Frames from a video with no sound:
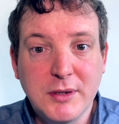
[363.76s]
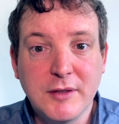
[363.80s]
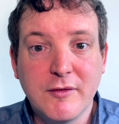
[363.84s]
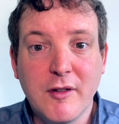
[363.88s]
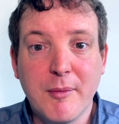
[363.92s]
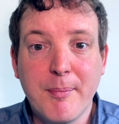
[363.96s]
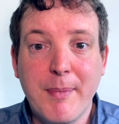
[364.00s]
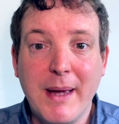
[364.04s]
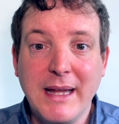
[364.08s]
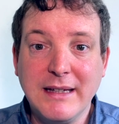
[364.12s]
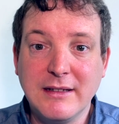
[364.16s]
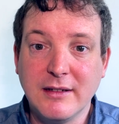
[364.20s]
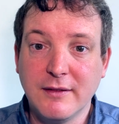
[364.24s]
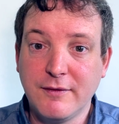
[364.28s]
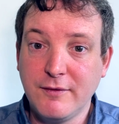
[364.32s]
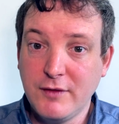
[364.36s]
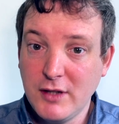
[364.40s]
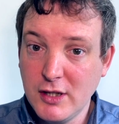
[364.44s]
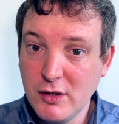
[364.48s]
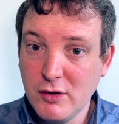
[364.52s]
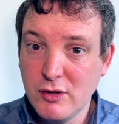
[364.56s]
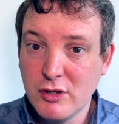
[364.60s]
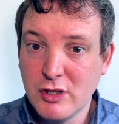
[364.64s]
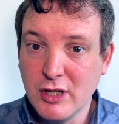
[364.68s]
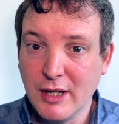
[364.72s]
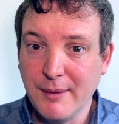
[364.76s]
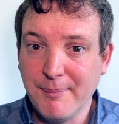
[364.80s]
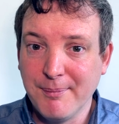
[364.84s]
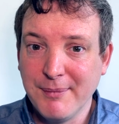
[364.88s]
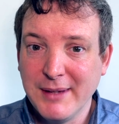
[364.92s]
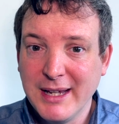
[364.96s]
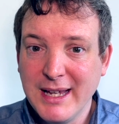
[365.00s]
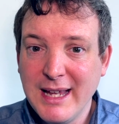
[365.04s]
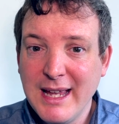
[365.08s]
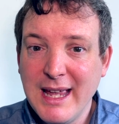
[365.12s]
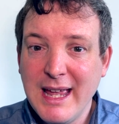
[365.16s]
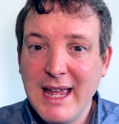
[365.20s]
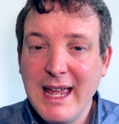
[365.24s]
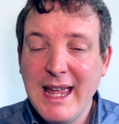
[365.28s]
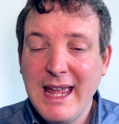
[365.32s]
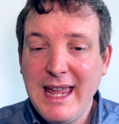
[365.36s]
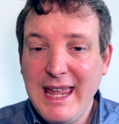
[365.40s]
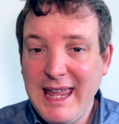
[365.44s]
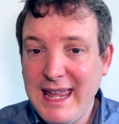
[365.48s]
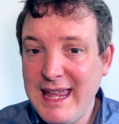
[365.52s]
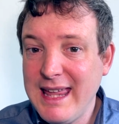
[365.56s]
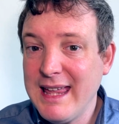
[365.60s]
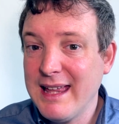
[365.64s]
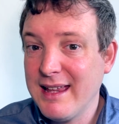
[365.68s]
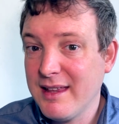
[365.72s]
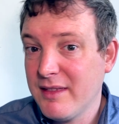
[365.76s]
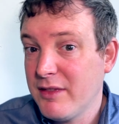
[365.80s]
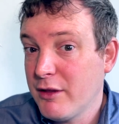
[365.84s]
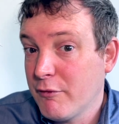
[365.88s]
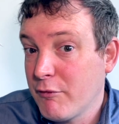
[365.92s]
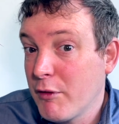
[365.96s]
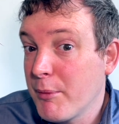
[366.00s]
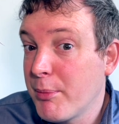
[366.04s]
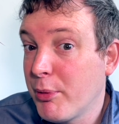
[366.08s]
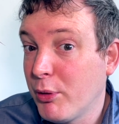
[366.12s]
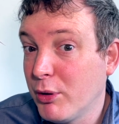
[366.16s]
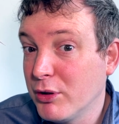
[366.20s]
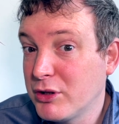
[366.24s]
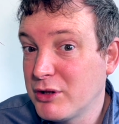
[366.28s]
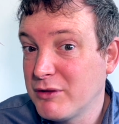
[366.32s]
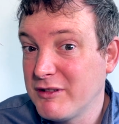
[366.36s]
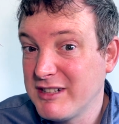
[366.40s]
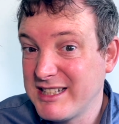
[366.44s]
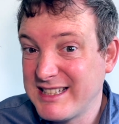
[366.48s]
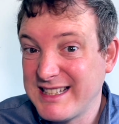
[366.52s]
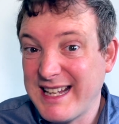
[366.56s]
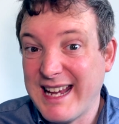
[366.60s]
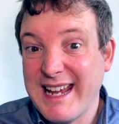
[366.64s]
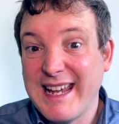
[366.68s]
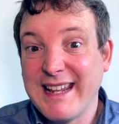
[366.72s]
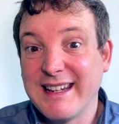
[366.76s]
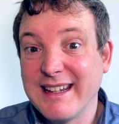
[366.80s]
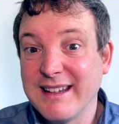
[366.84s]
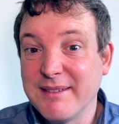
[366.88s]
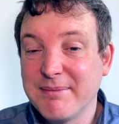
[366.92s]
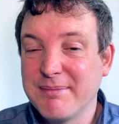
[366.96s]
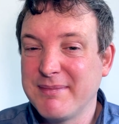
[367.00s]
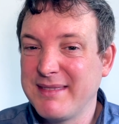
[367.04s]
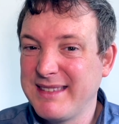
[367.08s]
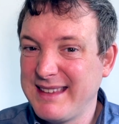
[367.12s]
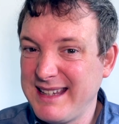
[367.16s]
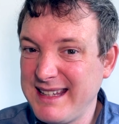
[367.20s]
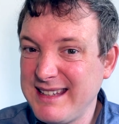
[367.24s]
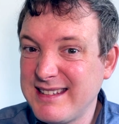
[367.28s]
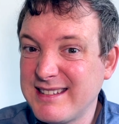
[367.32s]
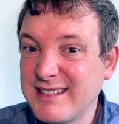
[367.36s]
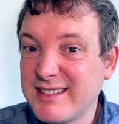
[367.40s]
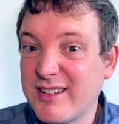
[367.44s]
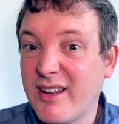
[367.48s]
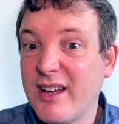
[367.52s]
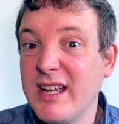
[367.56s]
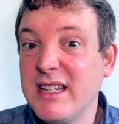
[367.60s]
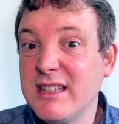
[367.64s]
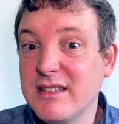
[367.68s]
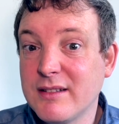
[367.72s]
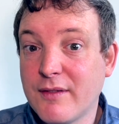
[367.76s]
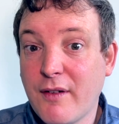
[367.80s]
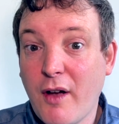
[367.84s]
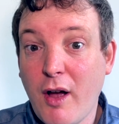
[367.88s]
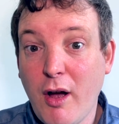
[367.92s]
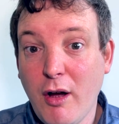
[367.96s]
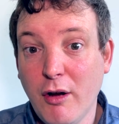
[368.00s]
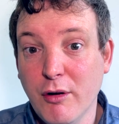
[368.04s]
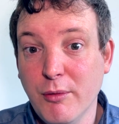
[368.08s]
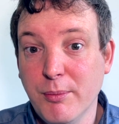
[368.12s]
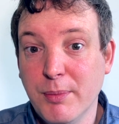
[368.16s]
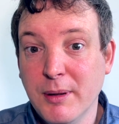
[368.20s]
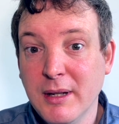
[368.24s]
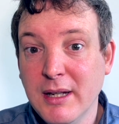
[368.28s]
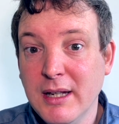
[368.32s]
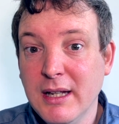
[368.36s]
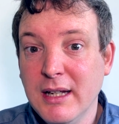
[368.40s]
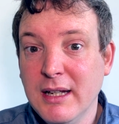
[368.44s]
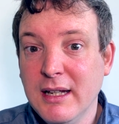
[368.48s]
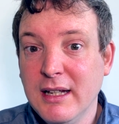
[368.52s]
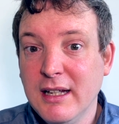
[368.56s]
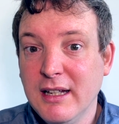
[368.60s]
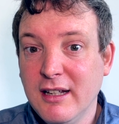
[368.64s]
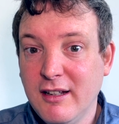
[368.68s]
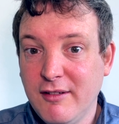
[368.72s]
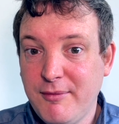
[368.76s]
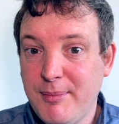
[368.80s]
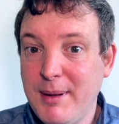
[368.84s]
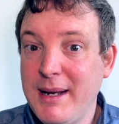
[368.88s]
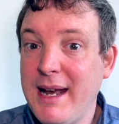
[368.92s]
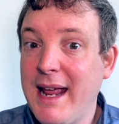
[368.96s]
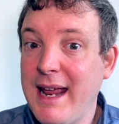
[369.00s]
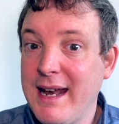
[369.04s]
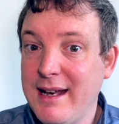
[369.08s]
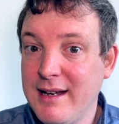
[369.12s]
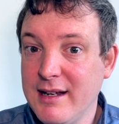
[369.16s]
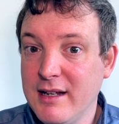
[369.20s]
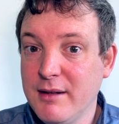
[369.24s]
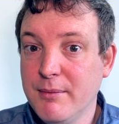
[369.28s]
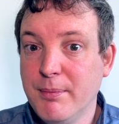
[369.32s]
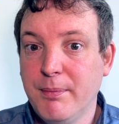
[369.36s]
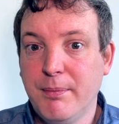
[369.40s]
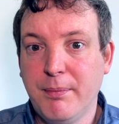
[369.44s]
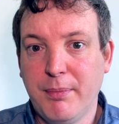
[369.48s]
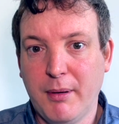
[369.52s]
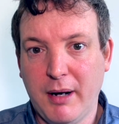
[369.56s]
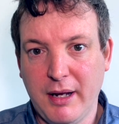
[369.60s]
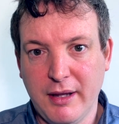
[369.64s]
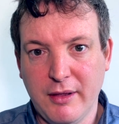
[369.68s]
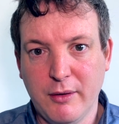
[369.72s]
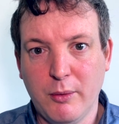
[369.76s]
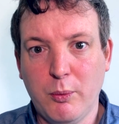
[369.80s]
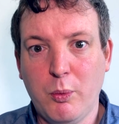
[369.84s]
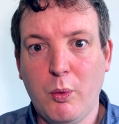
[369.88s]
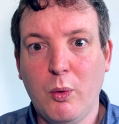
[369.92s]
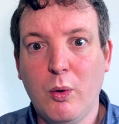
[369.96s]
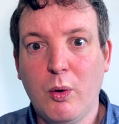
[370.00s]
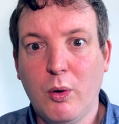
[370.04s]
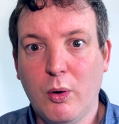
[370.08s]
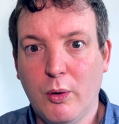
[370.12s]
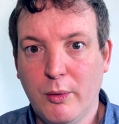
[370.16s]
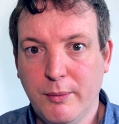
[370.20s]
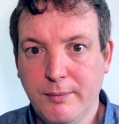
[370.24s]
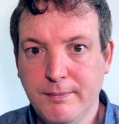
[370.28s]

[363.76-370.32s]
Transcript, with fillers: of a better future. Here, the reporter is saying that these signs of hope have been ended by the war.